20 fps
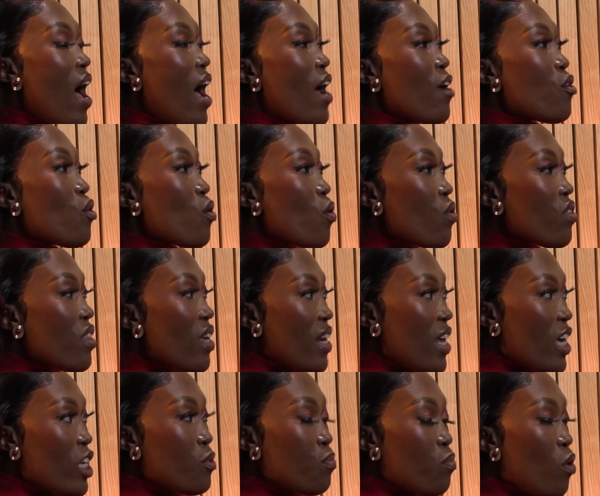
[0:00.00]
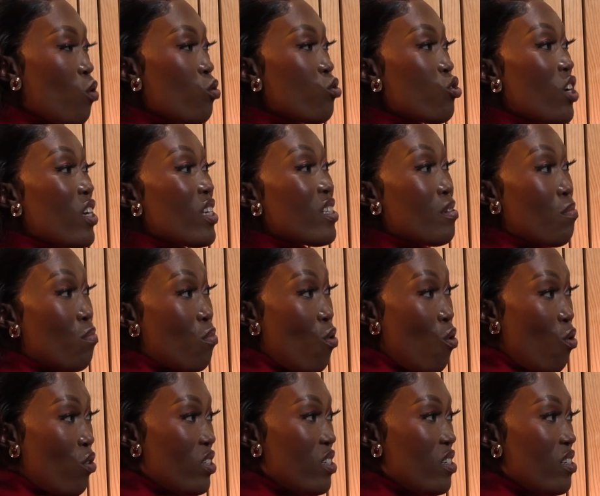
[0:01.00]
I know that exposure is
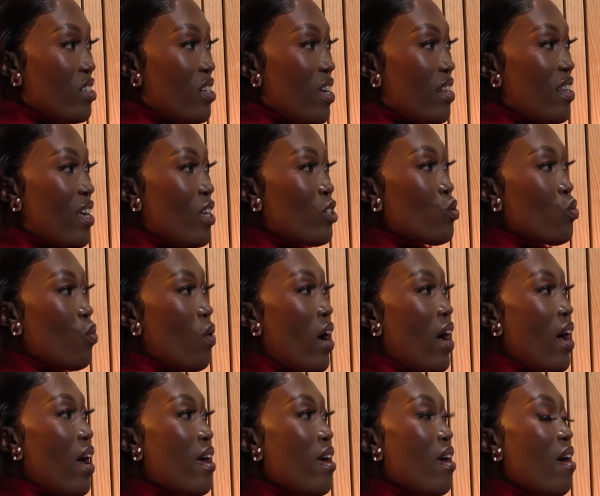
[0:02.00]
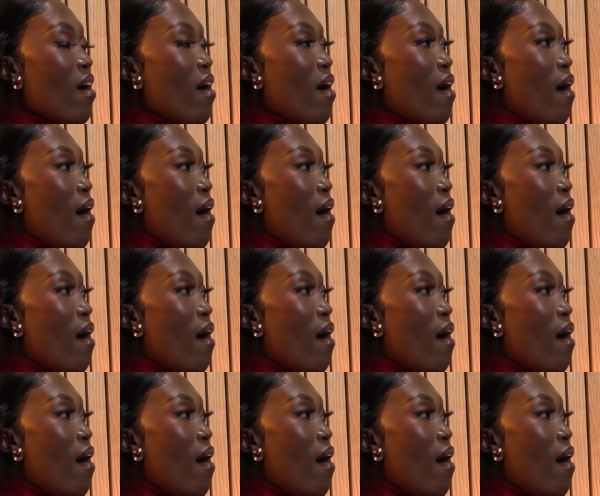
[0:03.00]
important, and that's why